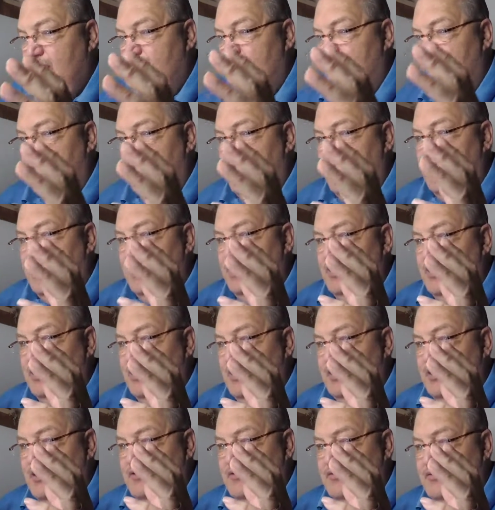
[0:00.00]
uh,
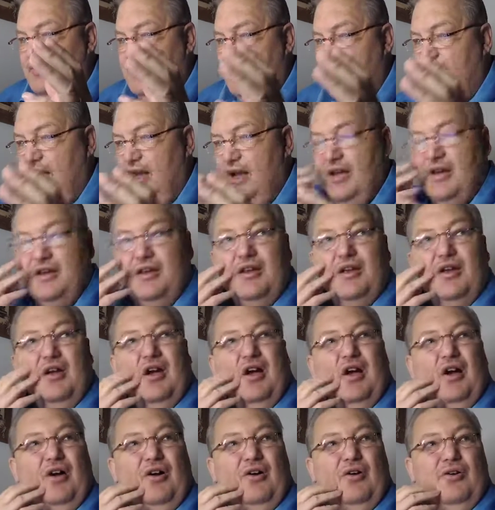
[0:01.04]
of God,
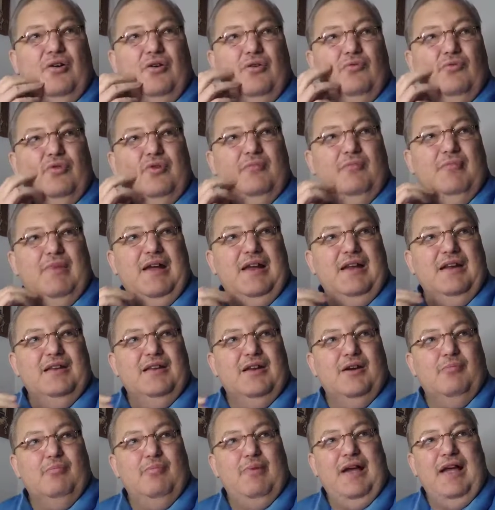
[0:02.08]
would make
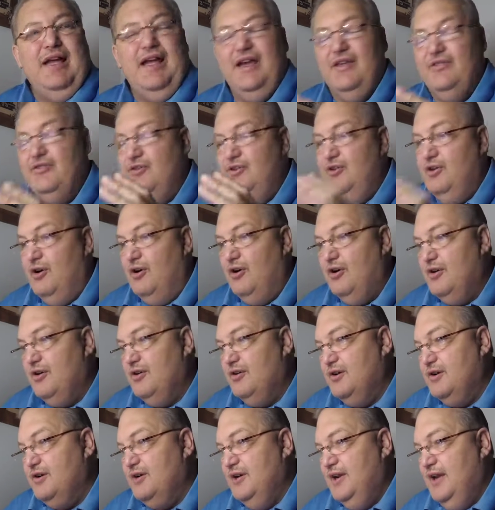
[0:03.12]
their path
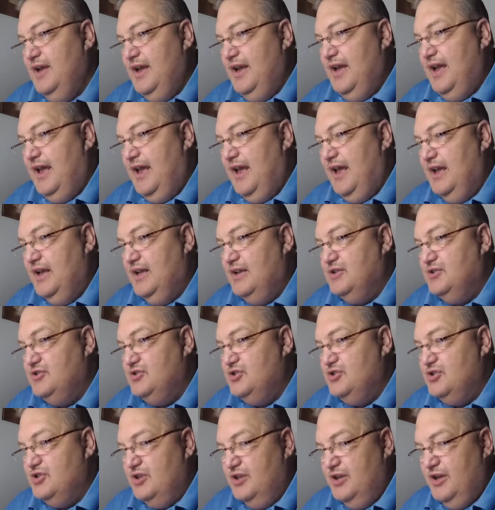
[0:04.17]
dark and
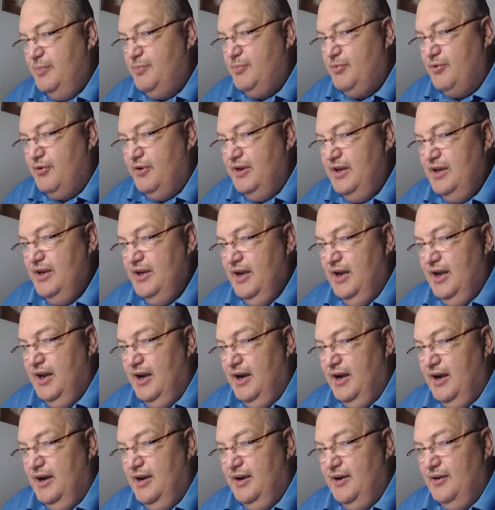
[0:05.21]
slippery,
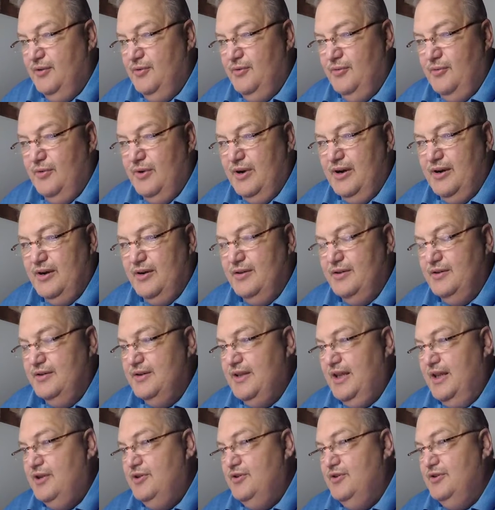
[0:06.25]
where
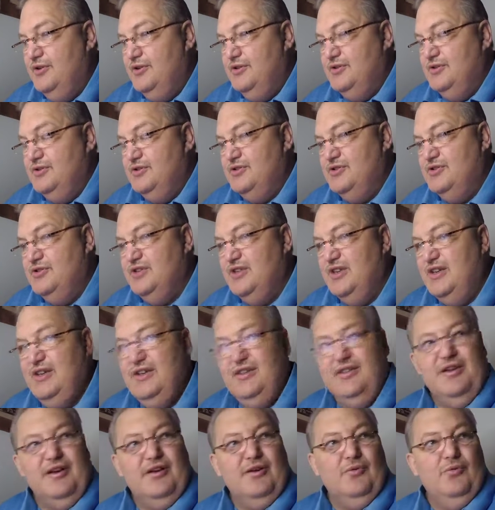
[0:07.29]
they couldn't see
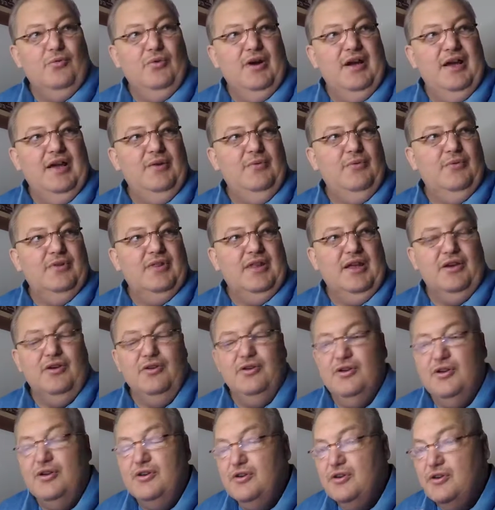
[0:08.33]
their way, where they
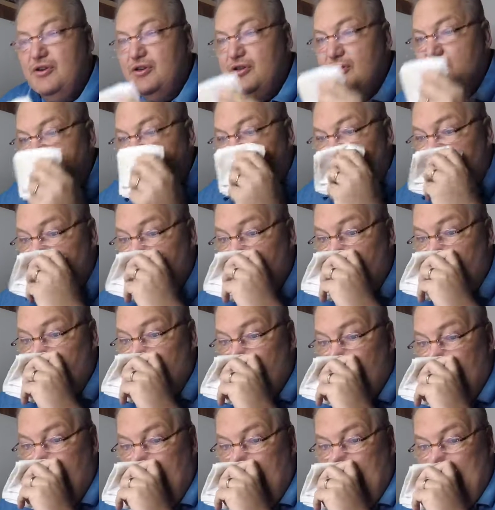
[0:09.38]
couldn't continue
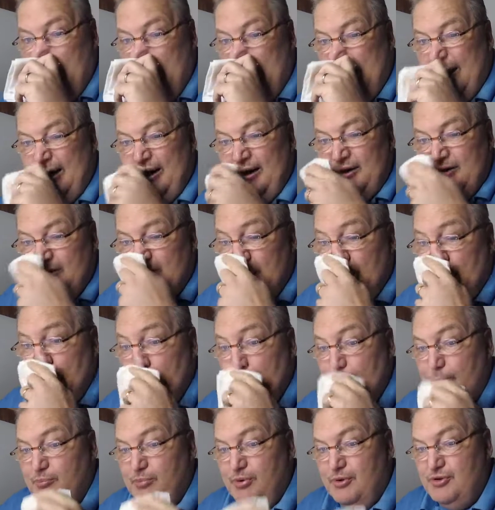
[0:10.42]
uh,
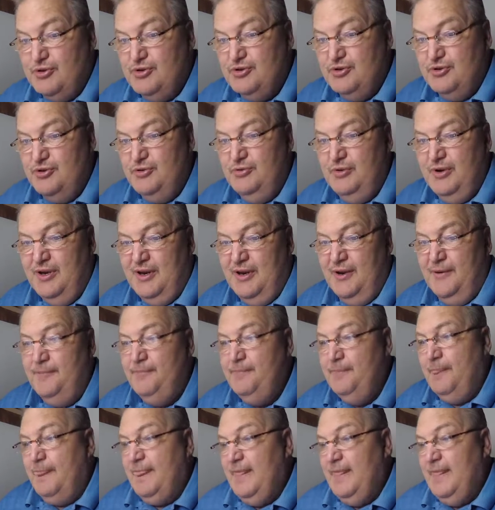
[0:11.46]
to pursue him